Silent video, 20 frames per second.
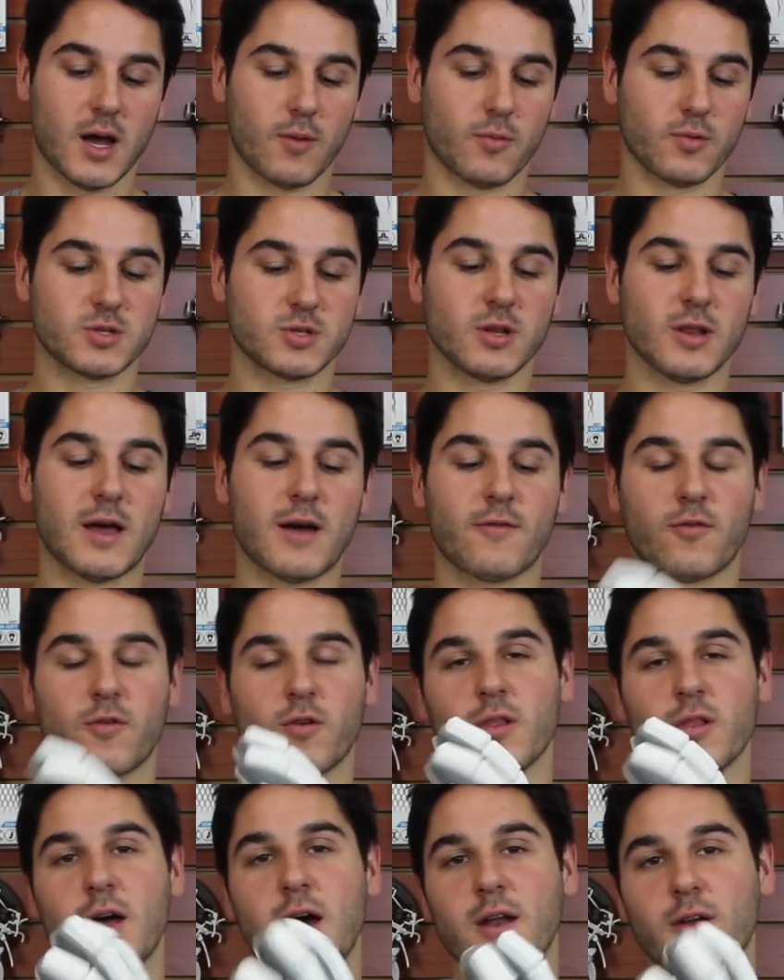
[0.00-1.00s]
which allow for
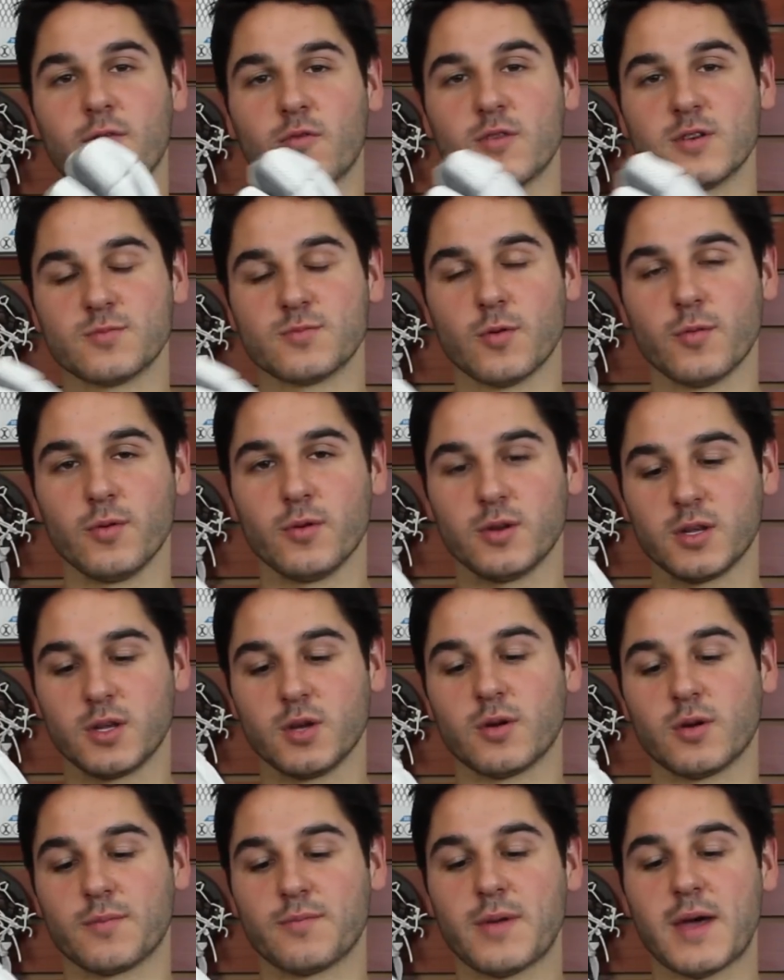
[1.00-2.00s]
a lot of wrist mobility
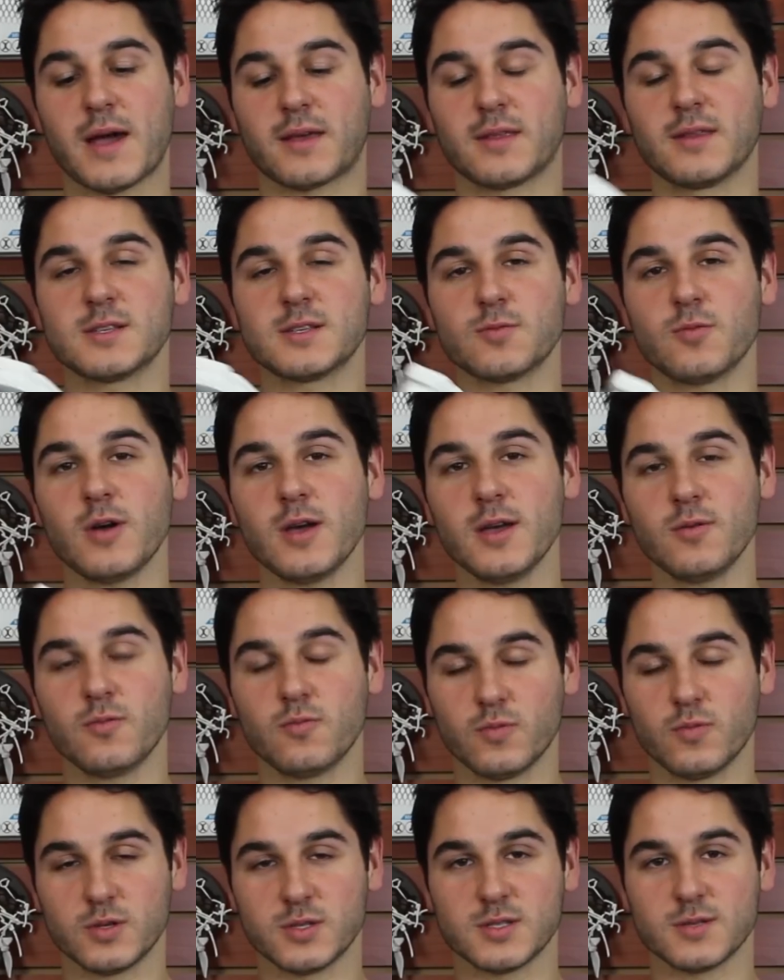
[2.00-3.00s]
going back this way,
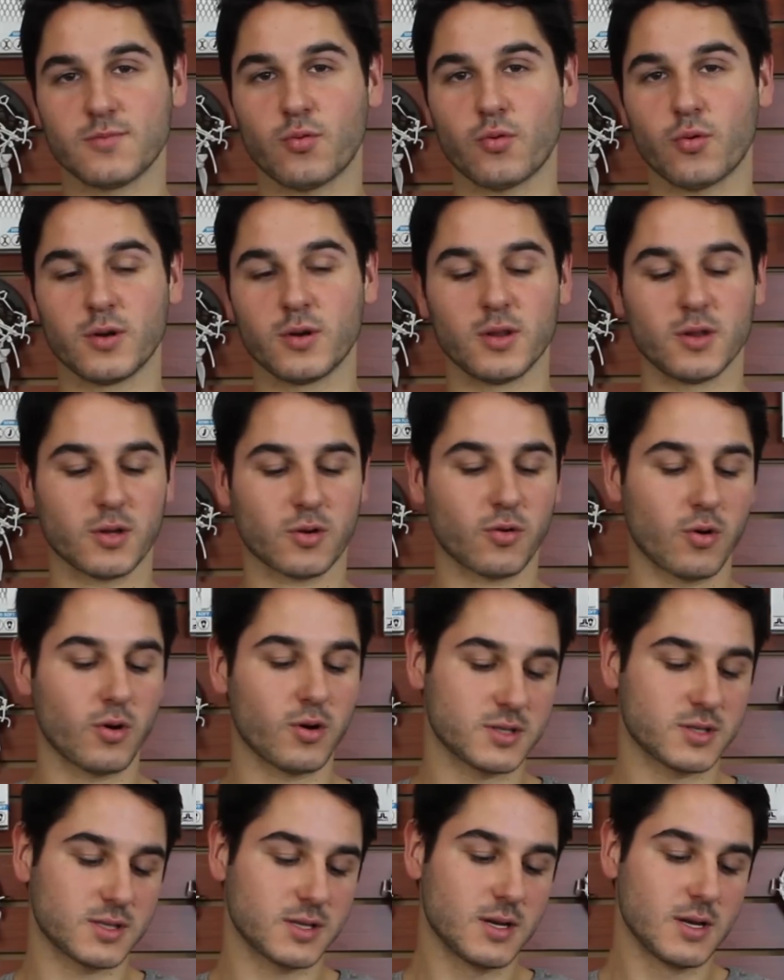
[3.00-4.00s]
which is important in
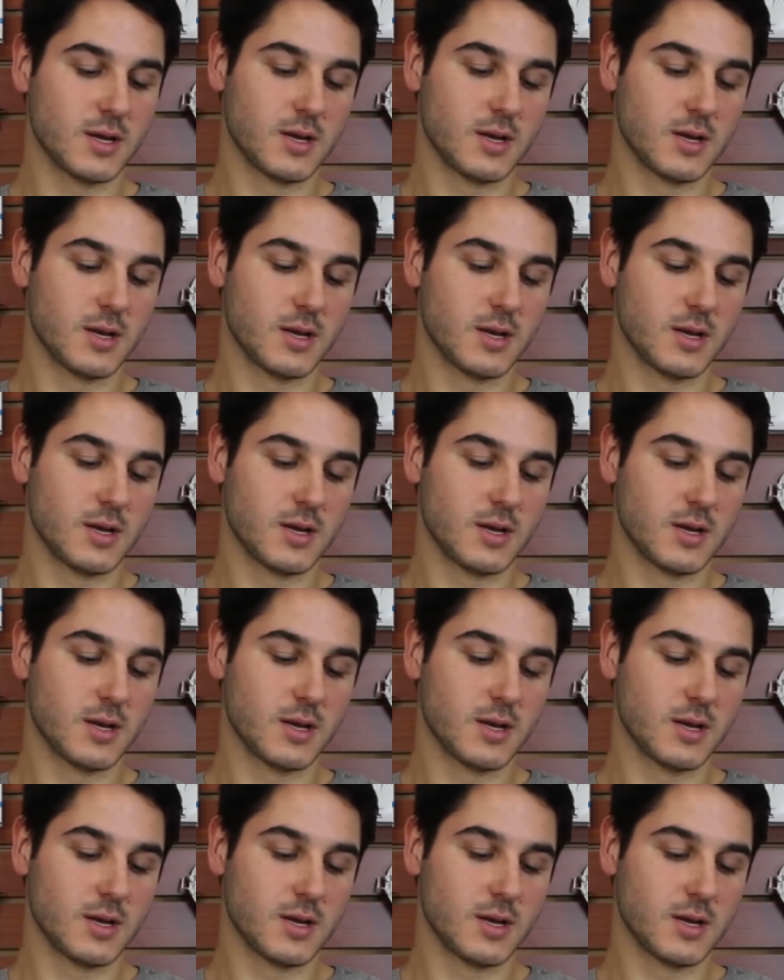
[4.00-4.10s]
lacrosse.